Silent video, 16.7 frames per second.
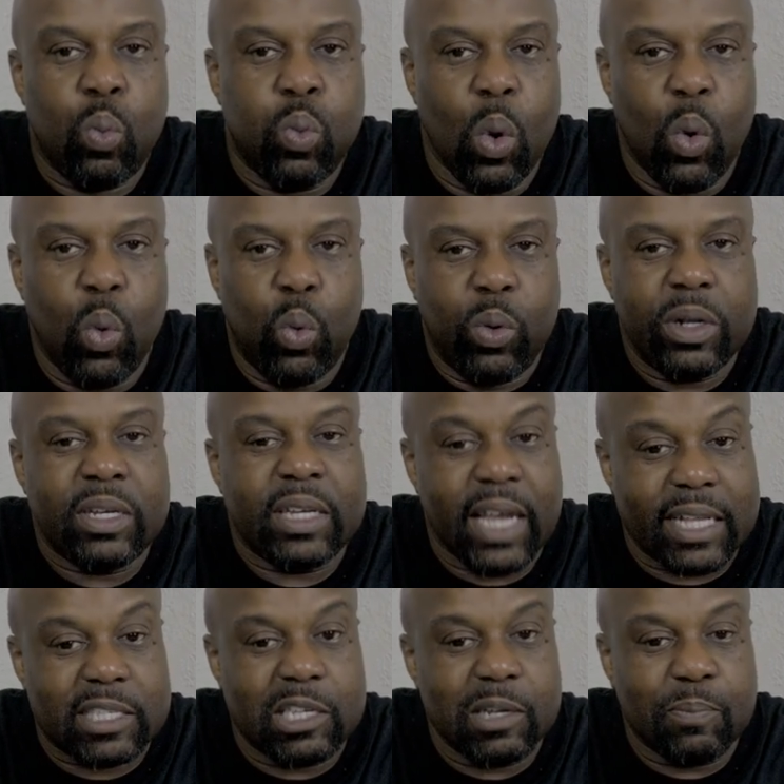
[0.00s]
Woo,
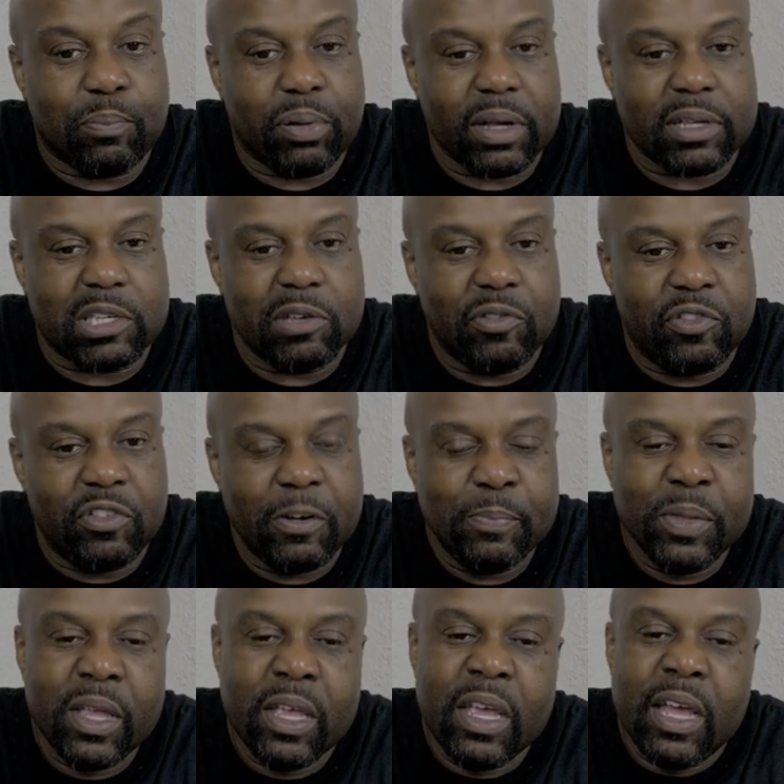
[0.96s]
that's impressive.
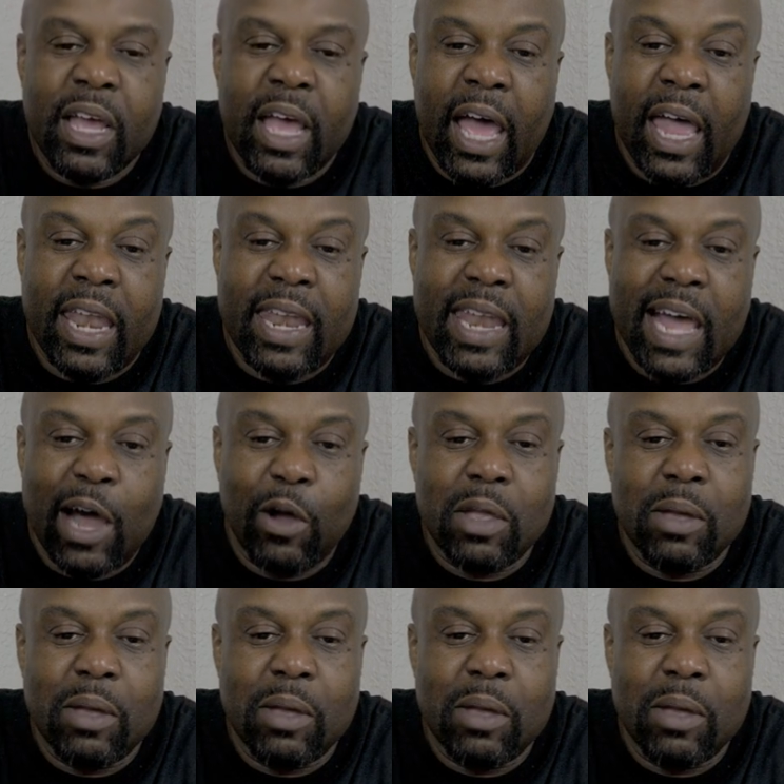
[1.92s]
And now,